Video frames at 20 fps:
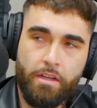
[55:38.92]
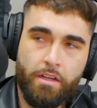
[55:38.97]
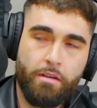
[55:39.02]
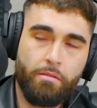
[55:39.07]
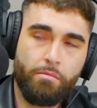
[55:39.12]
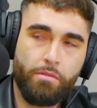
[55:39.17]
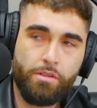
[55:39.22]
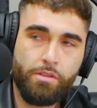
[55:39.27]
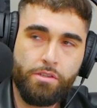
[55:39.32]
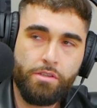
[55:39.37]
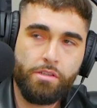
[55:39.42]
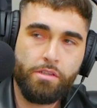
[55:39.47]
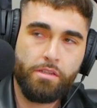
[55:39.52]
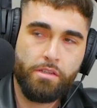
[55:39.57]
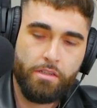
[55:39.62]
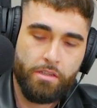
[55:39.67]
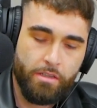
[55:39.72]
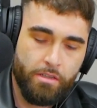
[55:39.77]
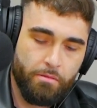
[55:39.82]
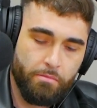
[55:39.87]
the numbers.
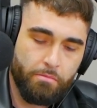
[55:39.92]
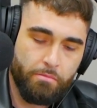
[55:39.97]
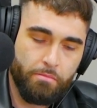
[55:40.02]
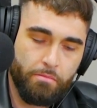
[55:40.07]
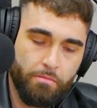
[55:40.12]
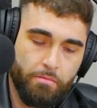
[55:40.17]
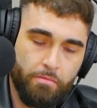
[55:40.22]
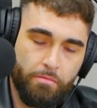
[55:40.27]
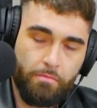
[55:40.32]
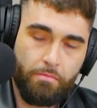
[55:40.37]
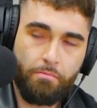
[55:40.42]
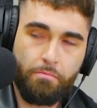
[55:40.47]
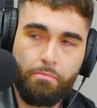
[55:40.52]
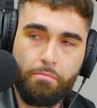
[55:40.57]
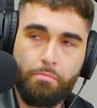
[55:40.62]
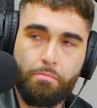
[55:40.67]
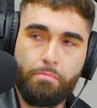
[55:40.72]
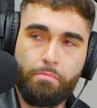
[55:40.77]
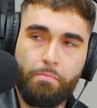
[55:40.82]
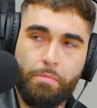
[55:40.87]

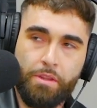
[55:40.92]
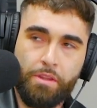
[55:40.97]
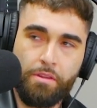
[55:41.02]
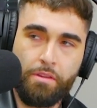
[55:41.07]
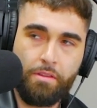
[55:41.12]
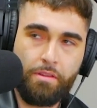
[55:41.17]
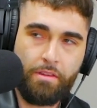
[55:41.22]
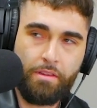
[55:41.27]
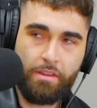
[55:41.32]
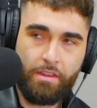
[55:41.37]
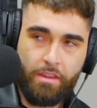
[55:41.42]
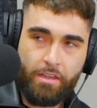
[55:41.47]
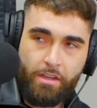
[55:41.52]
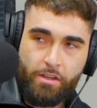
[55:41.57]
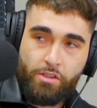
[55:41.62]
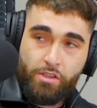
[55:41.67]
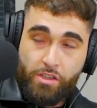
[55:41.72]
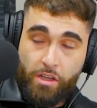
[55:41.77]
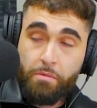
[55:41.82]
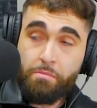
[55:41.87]
But
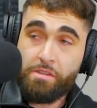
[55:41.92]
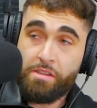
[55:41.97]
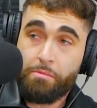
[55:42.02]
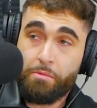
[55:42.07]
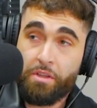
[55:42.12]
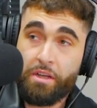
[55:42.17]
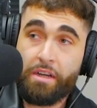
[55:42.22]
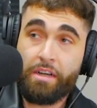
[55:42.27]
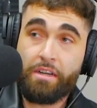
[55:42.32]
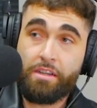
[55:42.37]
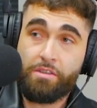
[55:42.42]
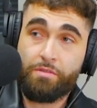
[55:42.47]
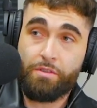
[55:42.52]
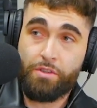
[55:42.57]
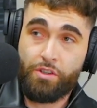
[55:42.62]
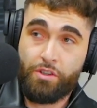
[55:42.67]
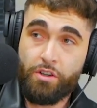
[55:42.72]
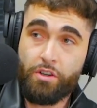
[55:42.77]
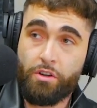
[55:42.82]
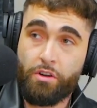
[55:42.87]
there's some similarities for
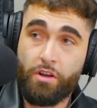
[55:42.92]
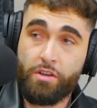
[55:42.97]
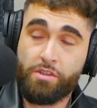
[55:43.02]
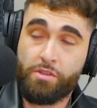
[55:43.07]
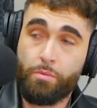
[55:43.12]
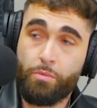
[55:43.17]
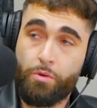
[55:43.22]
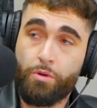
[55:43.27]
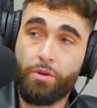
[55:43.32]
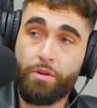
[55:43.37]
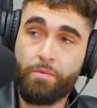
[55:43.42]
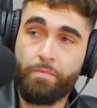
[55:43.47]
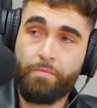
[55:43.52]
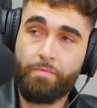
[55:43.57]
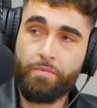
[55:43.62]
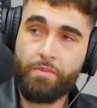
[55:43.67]
sure across the board.